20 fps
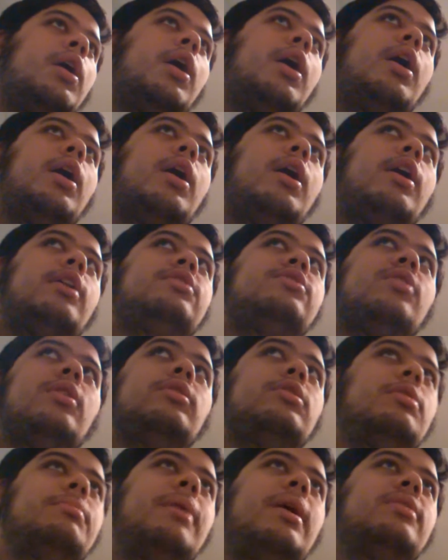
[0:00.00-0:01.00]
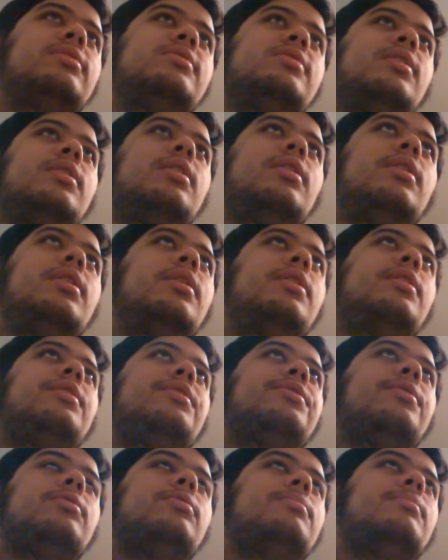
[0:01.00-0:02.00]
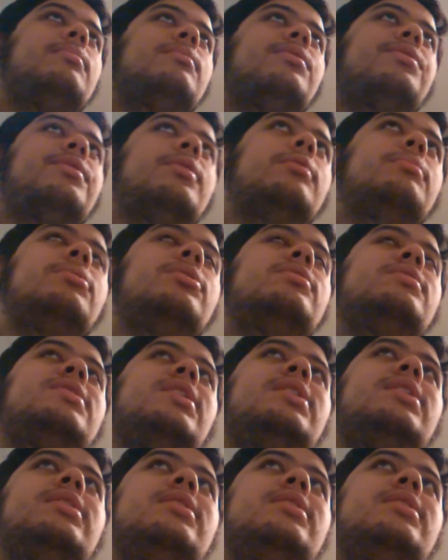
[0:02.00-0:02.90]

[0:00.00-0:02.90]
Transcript: uh, talk about therm- thermal